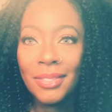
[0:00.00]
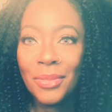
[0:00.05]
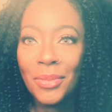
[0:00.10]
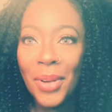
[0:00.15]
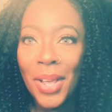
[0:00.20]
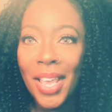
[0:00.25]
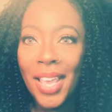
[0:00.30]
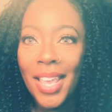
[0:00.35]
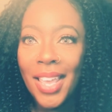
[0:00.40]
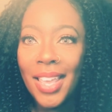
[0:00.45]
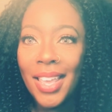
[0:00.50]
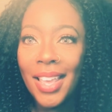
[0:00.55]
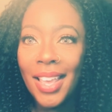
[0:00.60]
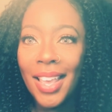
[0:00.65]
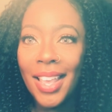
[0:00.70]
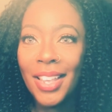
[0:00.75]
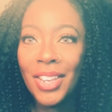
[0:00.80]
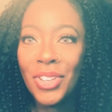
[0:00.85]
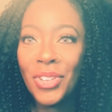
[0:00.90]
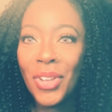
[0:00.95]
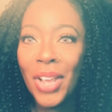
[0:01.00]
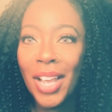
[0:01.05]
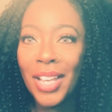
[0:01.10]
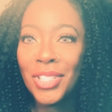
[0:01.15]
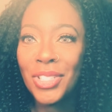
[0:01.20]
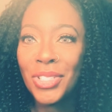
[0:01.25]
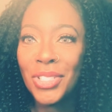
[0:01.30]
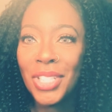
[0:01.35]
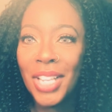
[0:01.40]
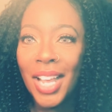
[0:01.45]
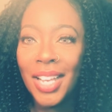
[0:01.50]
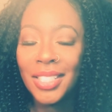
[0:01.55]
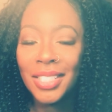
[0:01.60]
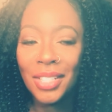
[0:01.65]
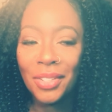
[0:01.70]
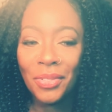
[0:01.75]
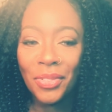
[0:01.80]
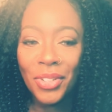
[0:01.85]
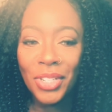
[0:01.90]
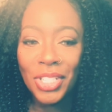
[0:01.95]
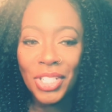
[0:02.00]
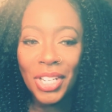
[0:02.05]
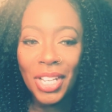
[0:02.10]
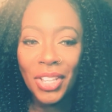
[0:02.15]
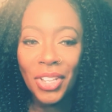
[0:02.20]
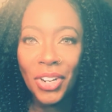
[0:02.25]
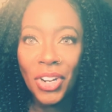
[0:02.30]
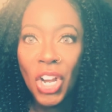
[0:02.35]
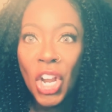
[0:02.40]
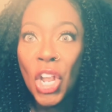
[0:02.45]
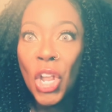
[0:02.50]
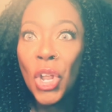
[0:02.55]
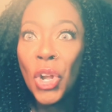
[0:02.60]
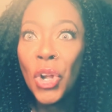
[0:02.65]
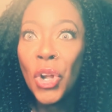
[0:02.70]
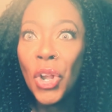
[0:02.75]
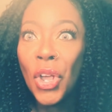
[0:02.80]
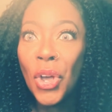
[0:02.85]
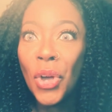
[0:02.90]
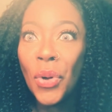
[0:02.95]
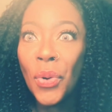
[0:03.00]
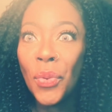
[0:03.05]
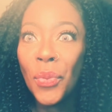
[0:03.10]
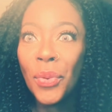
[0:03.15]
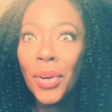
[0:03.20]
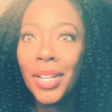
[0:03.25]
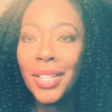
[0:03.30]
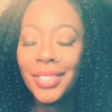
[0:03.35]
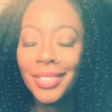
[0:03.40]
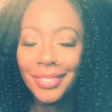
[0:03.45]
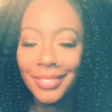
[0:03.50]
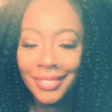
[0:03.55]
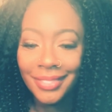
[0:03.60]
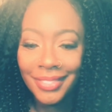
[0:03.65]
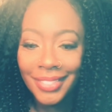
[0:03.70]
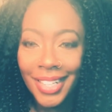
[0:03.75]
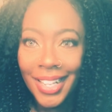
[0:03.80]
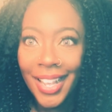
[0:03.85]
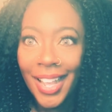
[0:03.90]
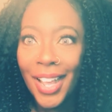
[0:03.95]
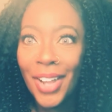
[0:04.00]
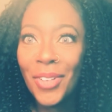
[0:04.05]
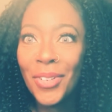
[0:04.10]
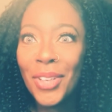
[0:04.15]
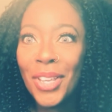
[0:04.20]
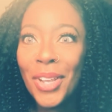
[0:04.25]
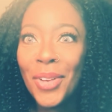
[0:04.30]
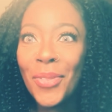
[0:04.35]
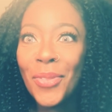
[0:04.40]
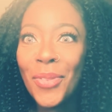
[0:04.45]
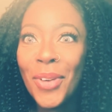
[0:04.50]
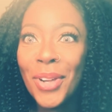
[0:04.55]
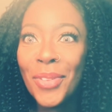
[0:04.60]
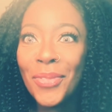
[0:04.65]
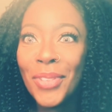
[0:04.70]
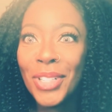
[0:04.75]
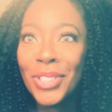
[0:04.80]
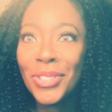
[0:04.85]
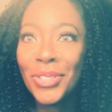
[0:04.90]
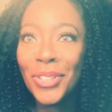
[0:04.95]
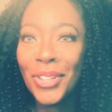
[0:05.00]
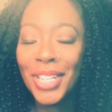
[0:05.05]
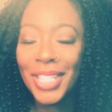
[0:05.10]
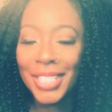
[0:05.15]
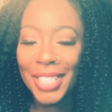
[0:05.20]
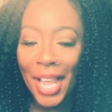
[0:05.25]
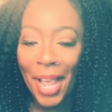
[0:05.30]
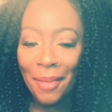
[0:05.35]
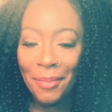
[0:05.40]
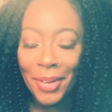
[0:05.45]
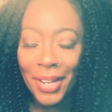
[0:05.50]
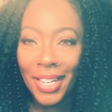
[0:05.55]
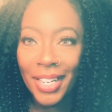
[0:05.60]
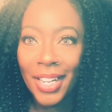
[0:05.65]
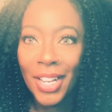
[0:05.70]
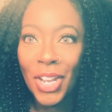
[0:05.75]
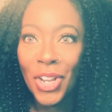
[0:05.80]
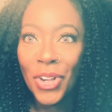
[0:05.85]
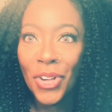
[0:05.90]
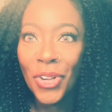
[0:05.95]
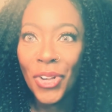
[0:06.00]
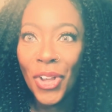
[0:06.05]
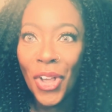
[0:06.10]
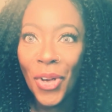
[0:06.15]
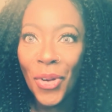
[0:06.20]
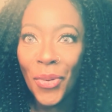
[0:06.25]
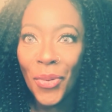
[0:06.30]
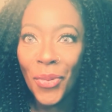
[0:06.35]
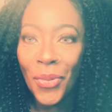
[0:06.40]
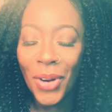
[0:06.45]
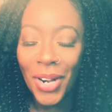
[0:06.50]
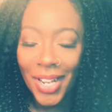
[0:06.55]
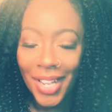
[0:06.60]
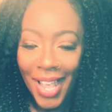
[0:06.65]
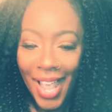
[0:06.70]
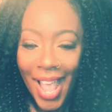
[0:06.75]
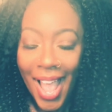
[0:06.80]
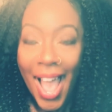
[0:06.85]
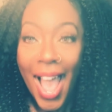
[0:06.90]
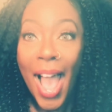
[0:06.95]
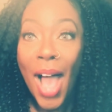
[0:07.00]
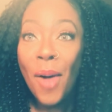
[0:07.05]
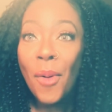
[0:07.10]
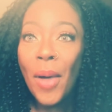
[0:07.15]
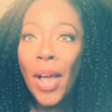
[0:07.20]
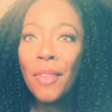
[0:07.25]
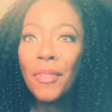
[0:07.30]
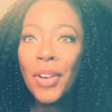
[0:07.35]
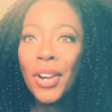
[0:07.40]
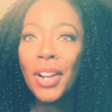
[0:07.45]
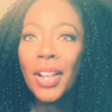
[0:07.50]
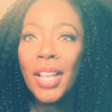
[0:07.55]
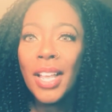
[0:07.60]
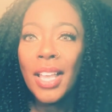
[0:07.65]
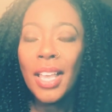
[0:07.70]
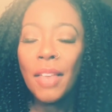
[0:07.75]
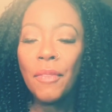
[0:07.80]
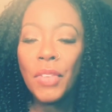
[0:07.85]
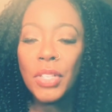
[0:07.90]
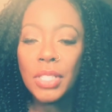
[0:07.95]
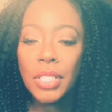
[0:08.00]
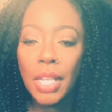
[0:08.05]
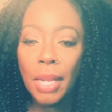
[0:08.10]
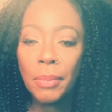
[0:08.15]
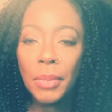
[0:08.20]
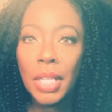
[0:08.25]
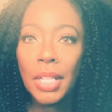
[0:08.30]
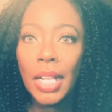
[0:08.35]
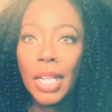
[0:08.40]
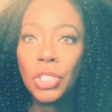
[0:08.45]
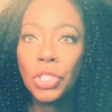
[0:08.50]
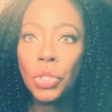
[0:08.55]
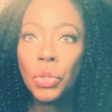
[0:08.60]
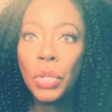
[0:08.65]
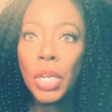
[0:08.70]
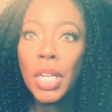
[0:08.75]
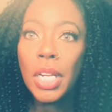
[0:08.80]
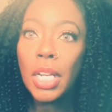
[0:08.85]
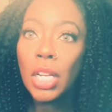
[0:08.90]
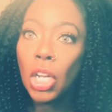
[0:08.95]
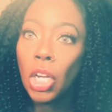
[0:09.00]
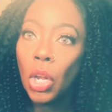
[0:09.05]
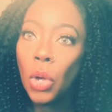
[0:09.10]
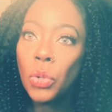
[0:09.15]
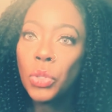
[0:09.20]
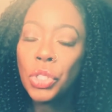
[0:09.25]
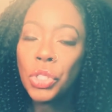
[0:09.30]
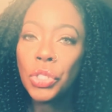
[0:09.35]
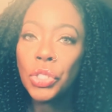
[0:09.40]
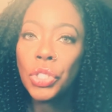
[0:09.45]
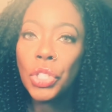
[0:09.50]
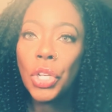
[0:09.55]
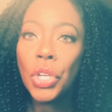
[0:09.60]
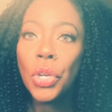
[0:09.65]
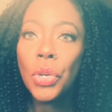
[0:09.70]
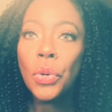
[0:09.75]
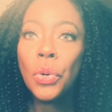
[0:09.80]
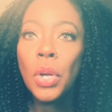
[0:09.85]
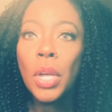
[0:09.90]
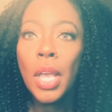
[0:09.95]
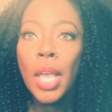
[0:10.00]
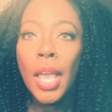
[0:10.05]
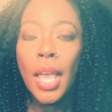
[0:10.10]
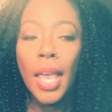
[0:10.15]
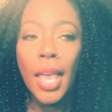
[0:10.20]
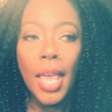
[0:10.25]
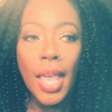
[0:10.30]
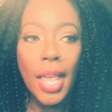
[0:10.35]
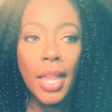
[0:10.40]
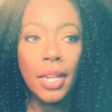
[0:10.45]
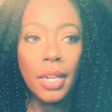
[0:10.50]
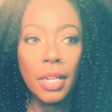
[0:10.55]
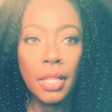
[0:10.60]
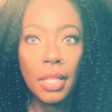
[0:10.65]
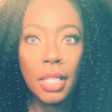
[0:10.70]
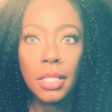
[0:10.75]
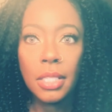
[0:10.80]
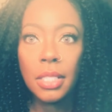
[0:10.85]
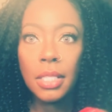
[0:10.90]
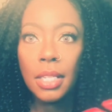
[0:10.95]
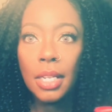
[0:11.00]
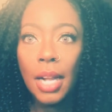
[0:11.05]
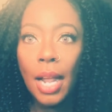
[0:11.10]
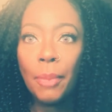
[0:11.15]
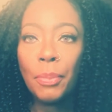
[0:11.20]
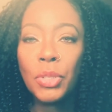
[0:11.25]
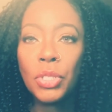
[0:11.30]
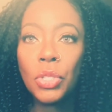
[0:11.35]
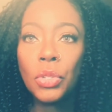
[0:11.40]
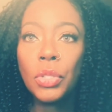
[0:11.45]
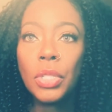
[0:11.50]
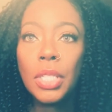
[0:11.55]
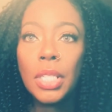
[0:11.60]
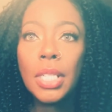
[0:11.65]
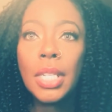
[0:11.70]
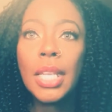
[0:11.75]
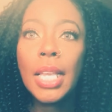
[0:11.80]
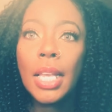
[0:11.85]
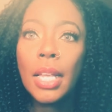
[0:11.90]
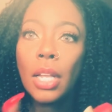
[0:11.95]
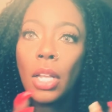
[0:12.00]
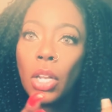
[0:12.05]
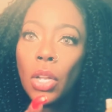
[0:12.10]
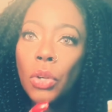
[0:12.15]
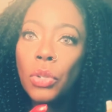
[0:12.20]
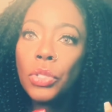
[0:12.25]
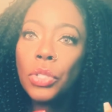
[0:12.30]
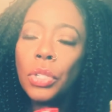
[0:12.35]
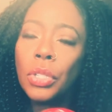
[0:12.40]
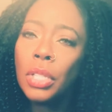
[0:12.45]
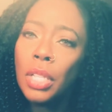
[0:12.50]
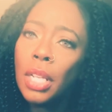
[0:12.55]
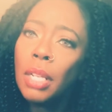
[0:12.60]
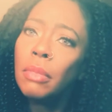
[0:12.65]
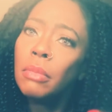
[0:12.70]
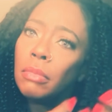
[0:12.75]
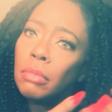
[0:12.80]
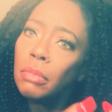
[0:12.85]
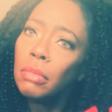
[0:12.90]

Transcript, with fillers: way and you guys are toxic for each other, no. I don't care what retrograde is happening. No. However, if it's something that you need closure to and this is an opportunity to get closure, then,